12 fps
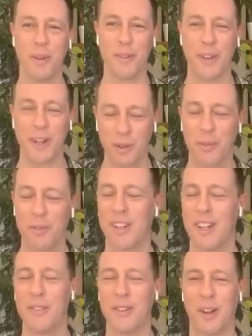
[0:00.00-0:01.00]
But if anyone wants to
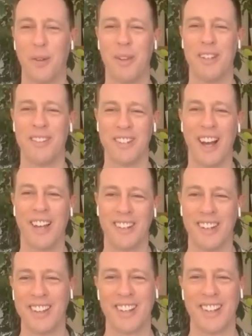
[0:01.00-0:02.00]
leave a comment
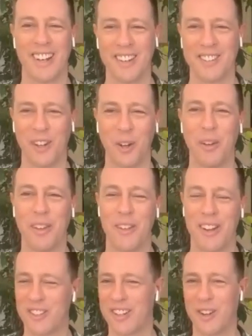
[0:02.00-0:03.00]
underneath and let us know what
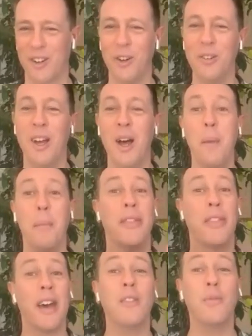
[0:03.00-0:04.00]
they're actually called,
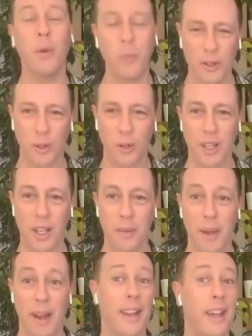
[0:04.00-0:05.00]
but that's what we're talking
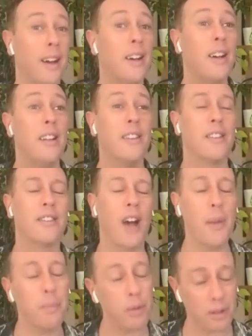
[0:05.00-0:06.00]
about now. The
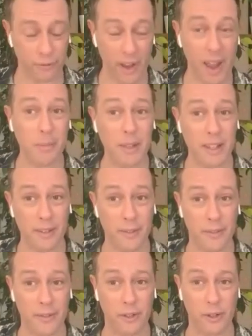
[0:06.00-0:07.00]
cypress family
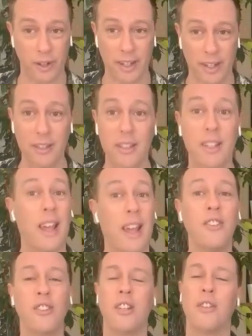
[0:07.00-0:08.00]
of trees is
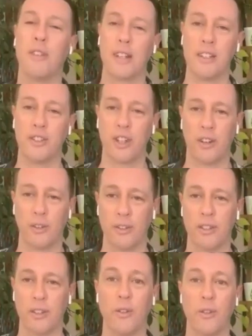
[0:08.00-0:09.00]
actually really
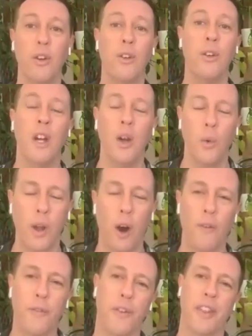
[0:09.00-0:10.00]
generous, and although we
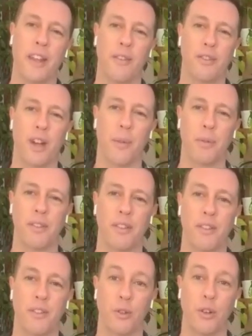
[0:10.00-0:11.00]
often think of cypress
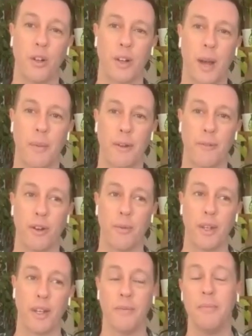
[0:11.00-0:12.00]
essential oil coming from
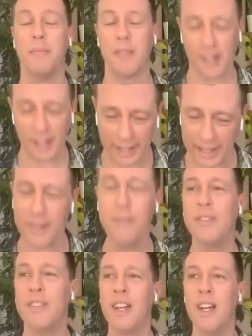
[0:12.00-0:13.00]
the
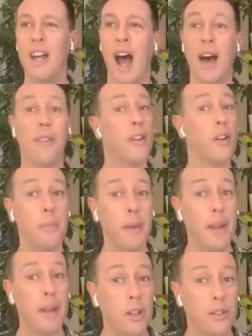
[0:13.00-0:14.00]
leaves, there are
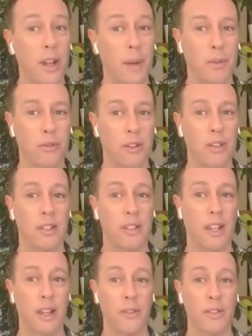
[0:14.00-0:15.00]
many cypress trees
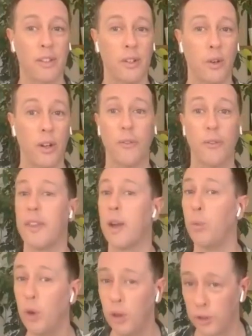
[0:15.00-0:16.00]
that give us oil from their
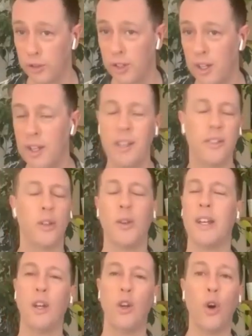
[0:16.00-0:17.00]
wood. So
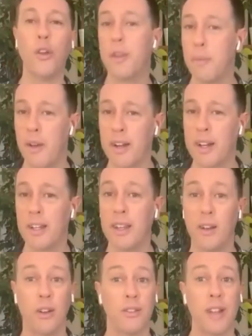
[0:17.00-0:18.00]
in North America,
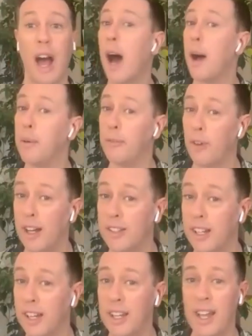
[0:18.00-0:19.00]
there is arbor
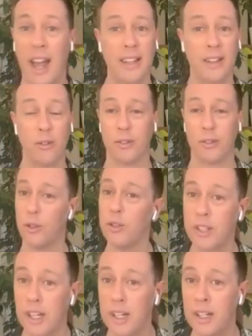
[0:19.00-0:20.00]
vitae and there is
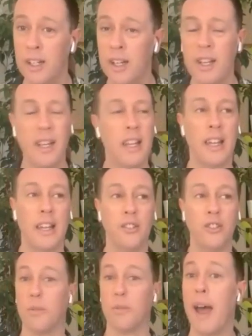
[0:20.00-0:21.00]
nootka.
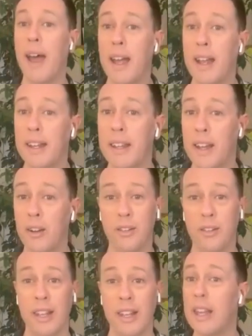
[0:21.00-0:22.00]
In Japan, there
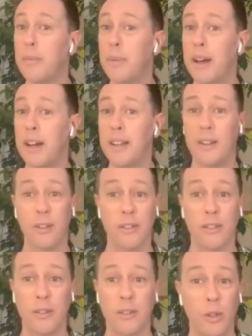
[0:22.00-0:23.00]
is hiba, there
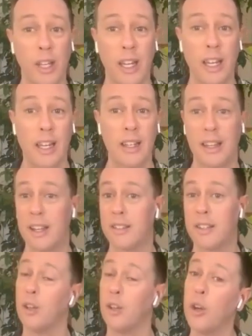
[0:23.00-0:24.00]
is sugi, there's
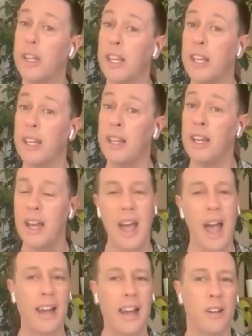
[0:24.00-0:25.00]
hinoki,
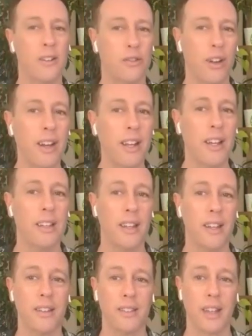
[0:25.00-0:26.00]
and in Australia,
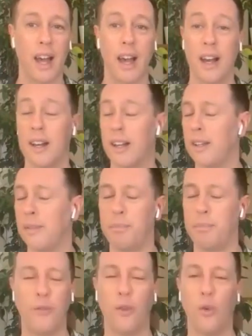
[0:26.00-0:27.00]
there's a
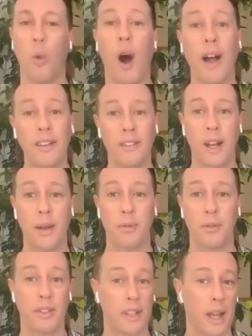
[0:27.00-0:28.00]
beautiful white
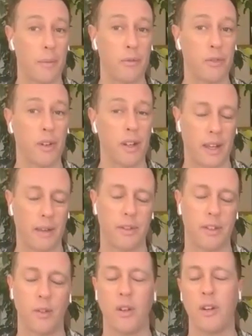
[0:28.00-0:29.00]
cypress that gives
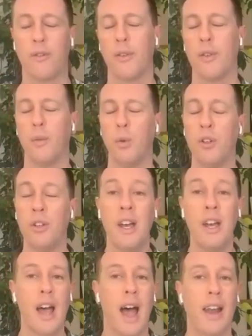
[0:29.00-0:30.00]
an oil from the wood,
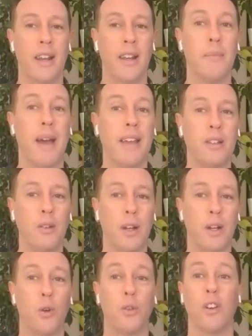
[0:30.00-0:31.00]
and an amazing
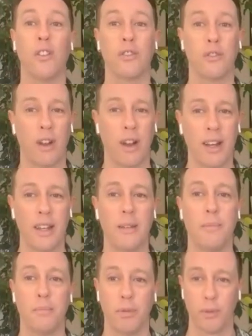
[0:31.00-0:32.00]
one called
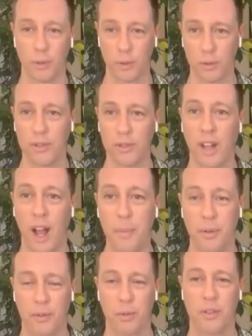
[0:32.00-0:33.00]
Australian blue
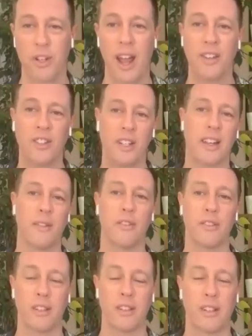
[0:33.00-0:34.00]
cypress, which actually gives
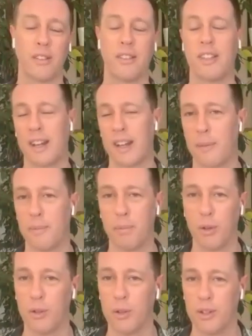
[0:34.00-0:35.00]
us this stunning
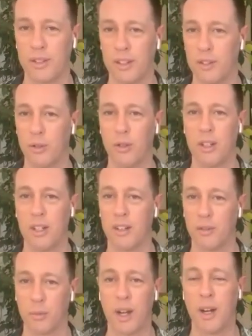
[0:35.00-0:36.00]
blue essential oil
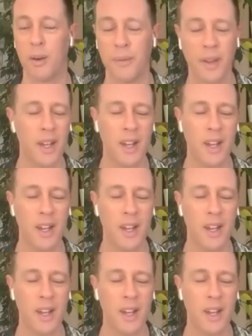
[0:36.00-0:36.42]
as well.